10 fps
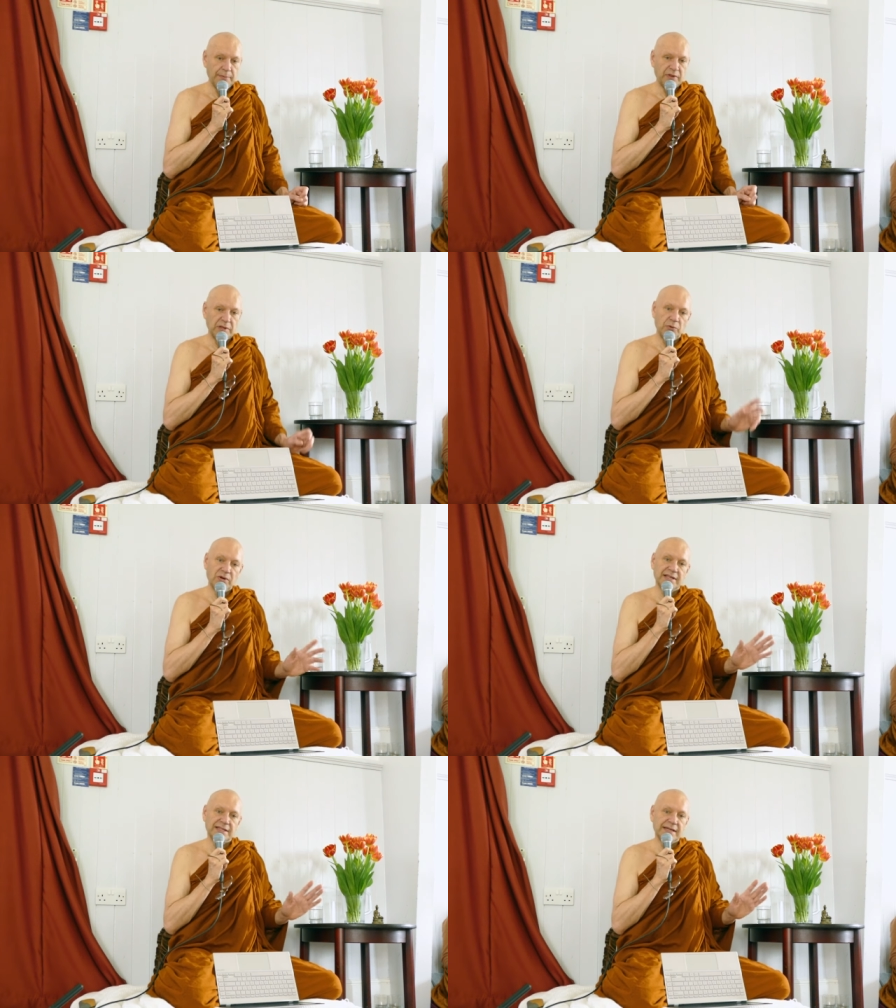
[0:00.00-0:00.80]
But the
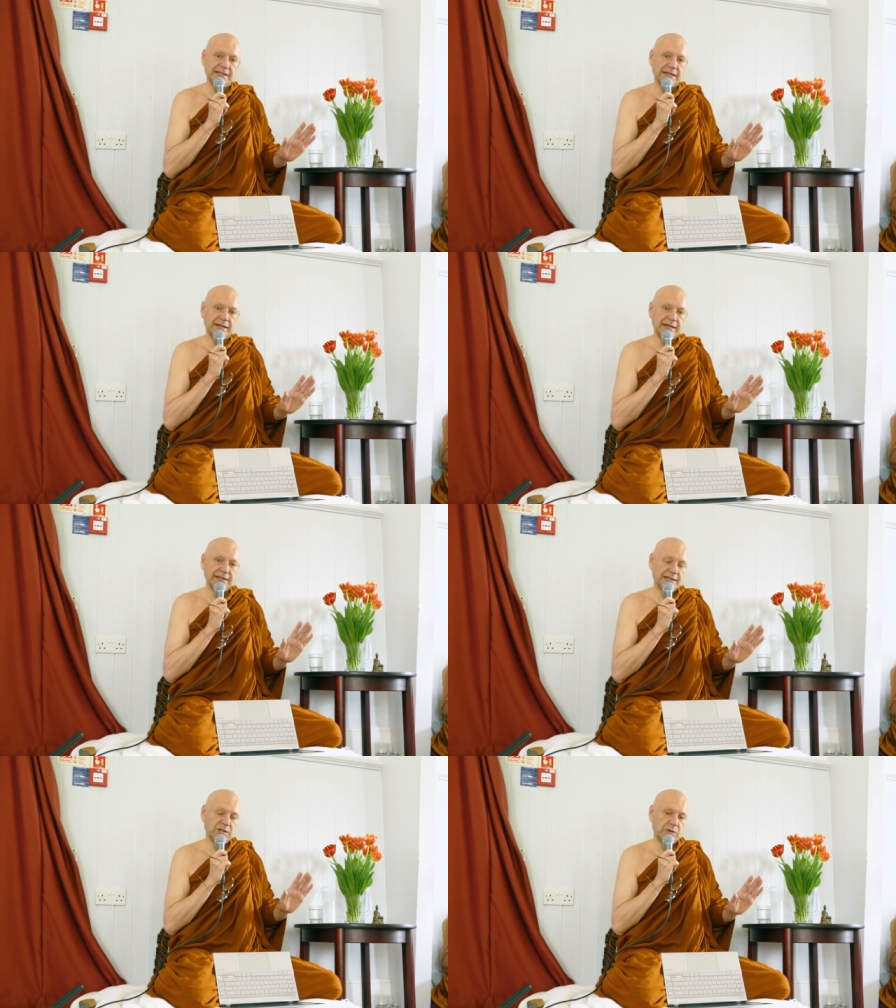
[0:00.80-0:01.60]
Buddha sees it, and
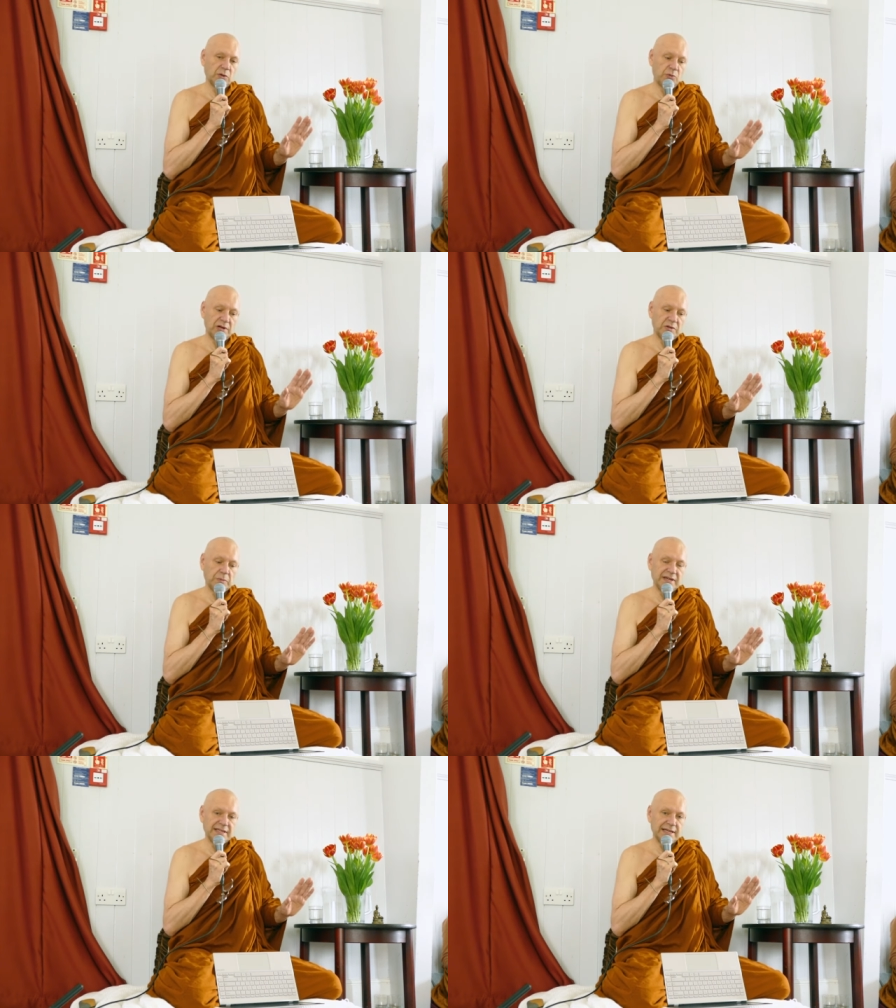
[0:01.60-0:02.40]
this is the Buddha to
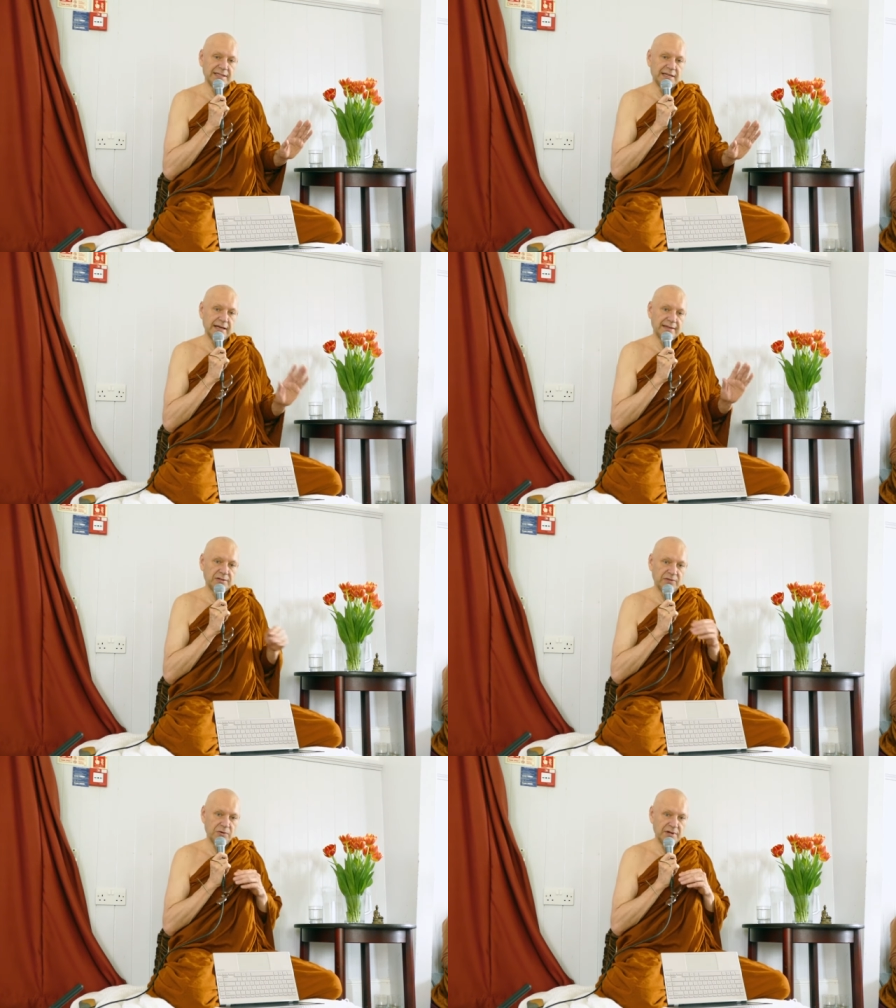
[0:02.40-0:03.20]
be sees it, and
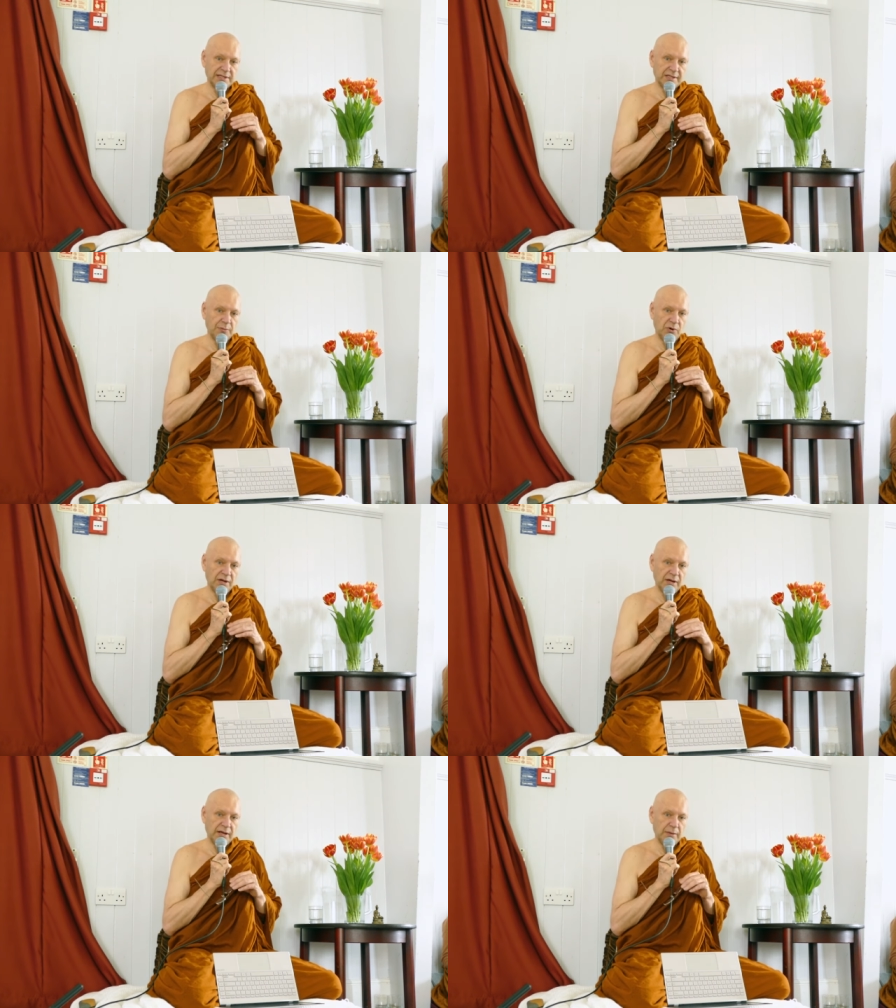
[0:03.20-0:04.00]
this, of course, is the
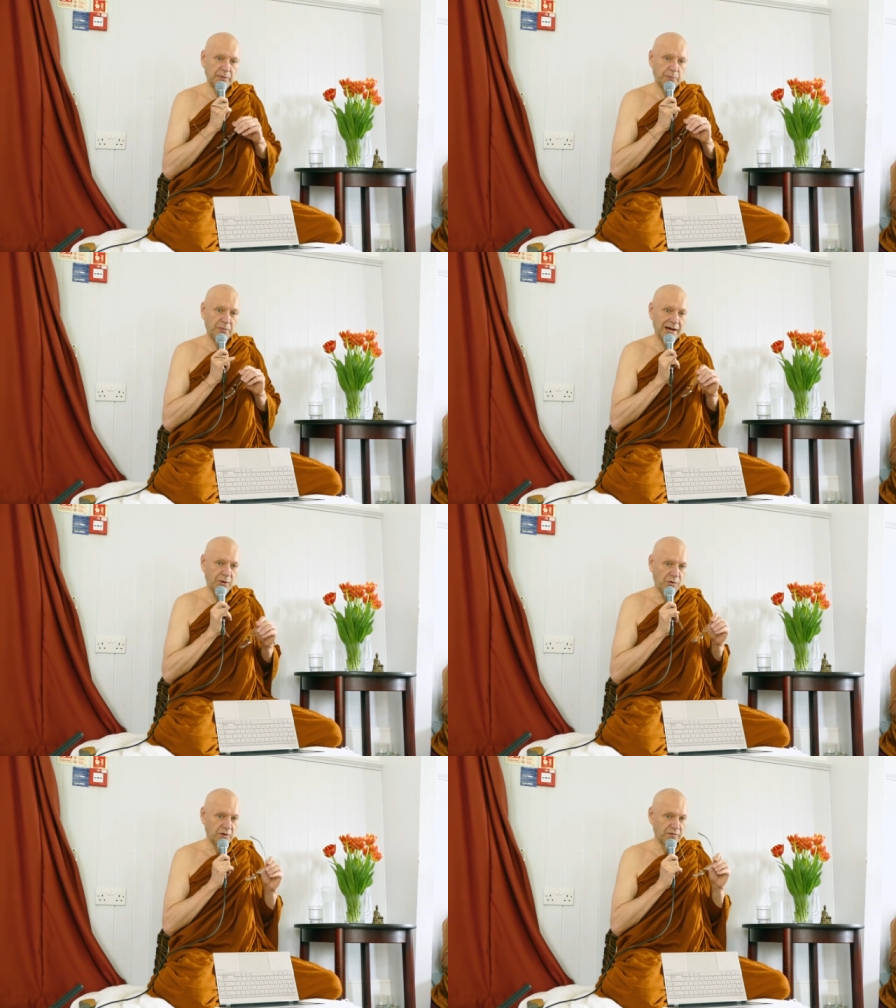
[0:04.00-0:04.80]
Buddha, the
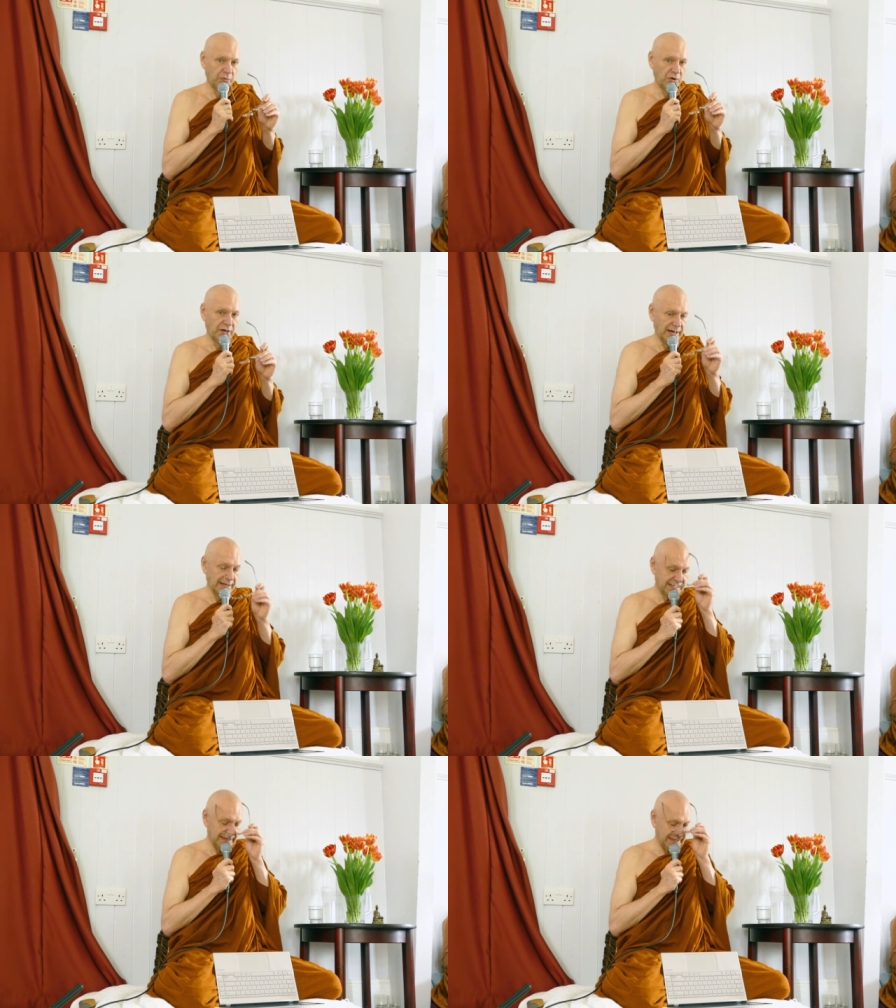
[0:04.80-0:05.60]
power of the Buddha
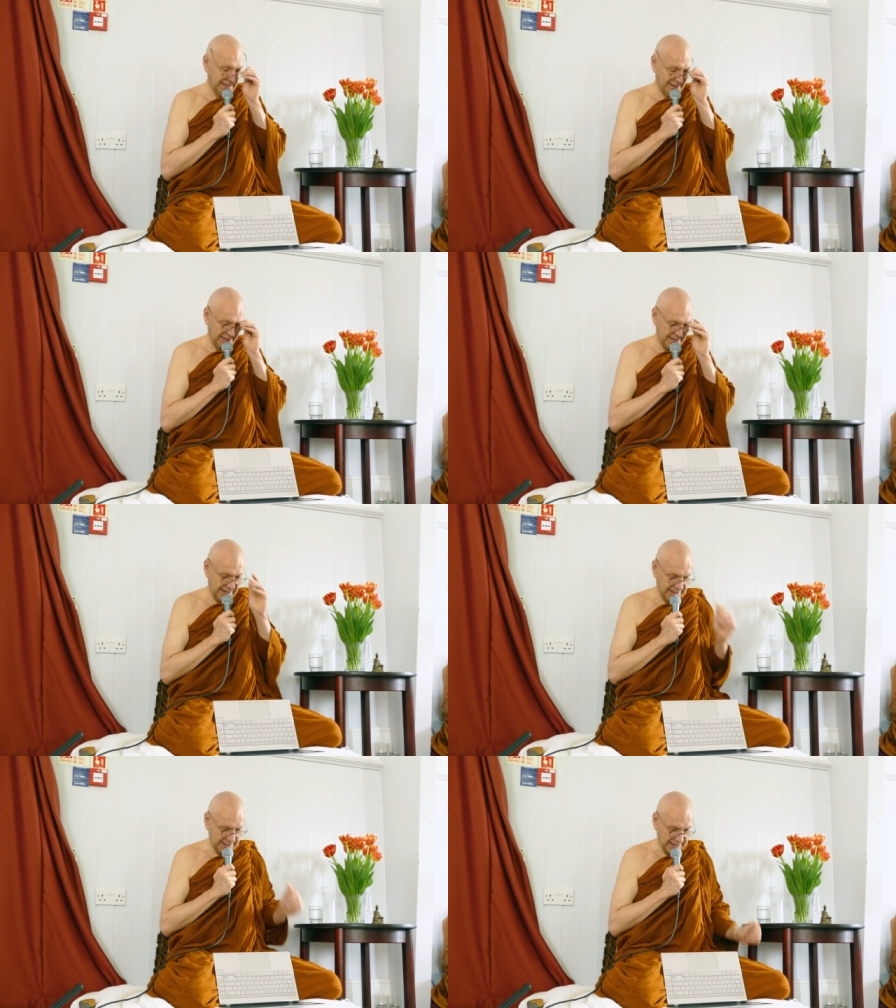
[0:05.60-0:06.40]
seeing these things.